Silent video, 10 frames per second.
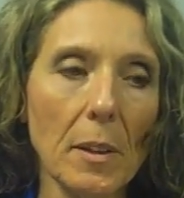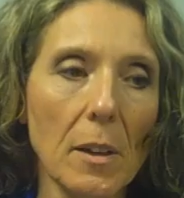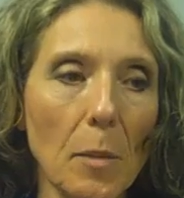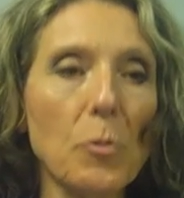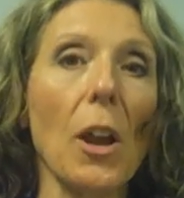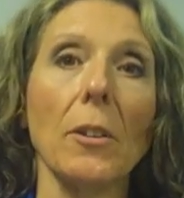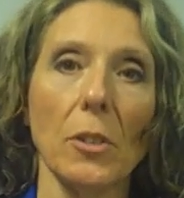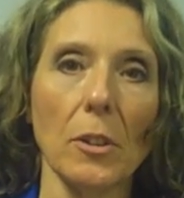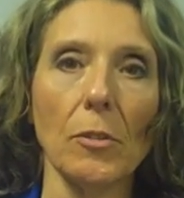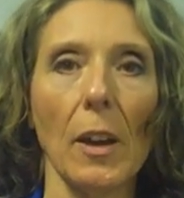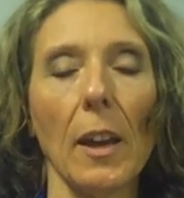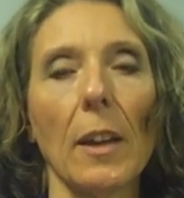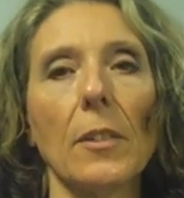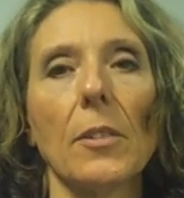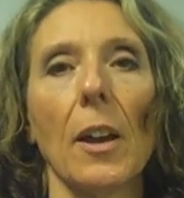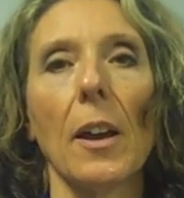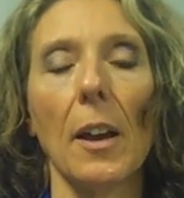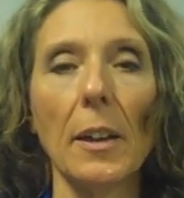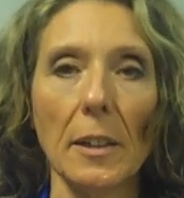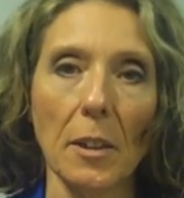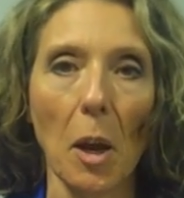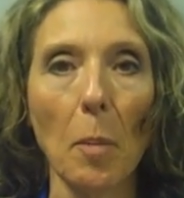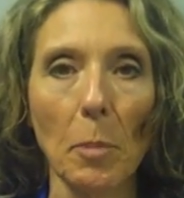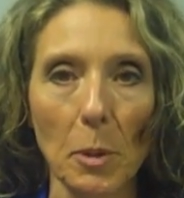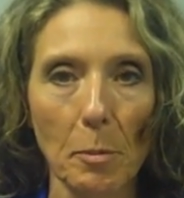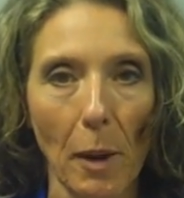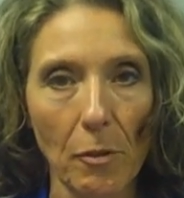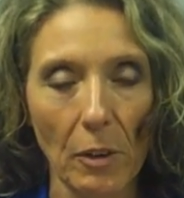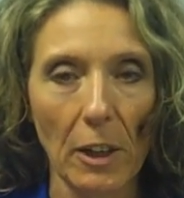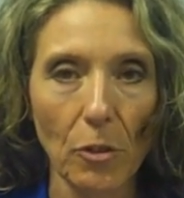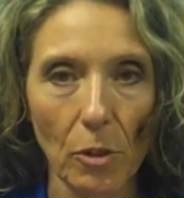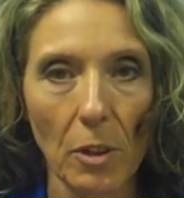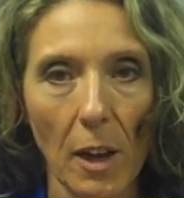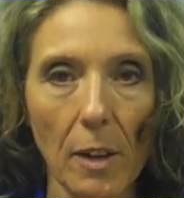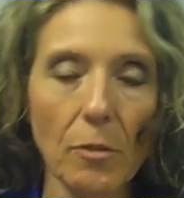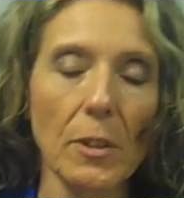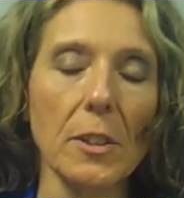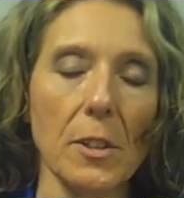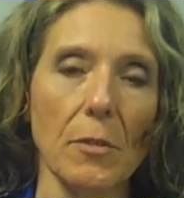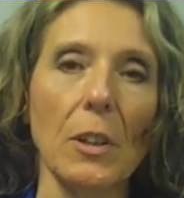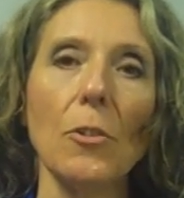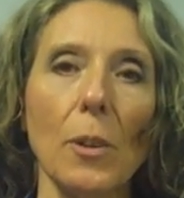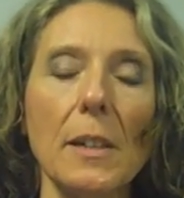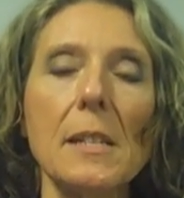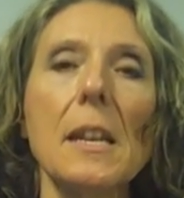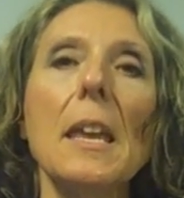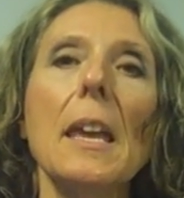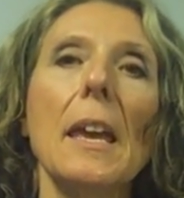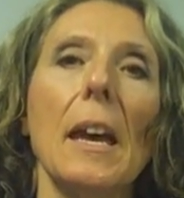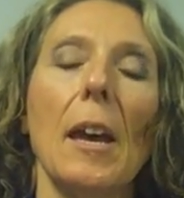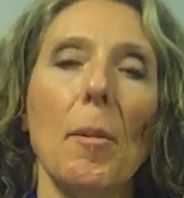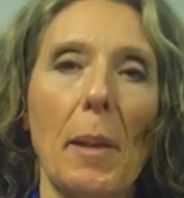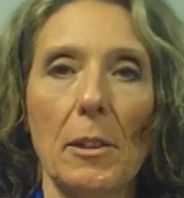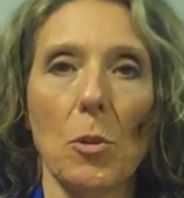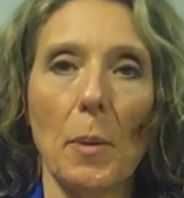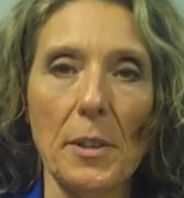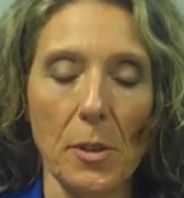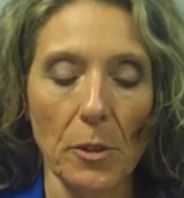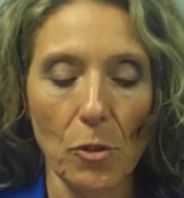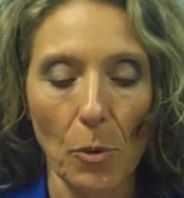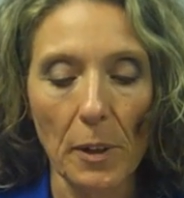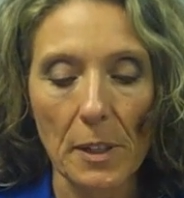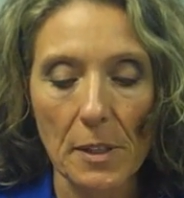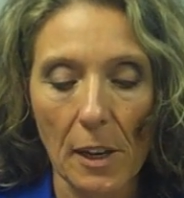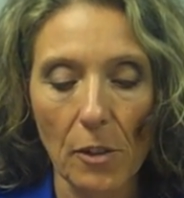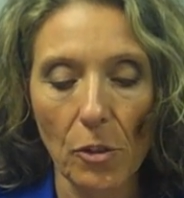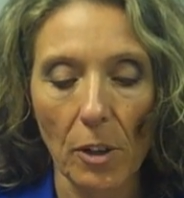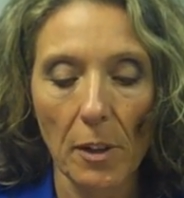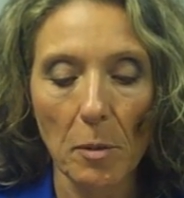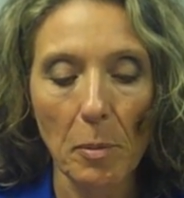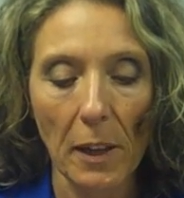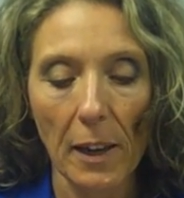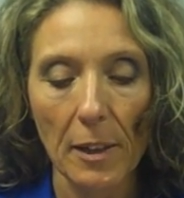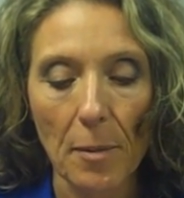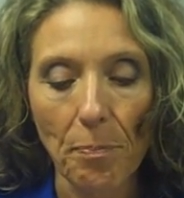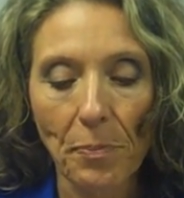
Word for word: objective and uh, unencumbered by financial conflicts of interest uh, medical research organization on the planet.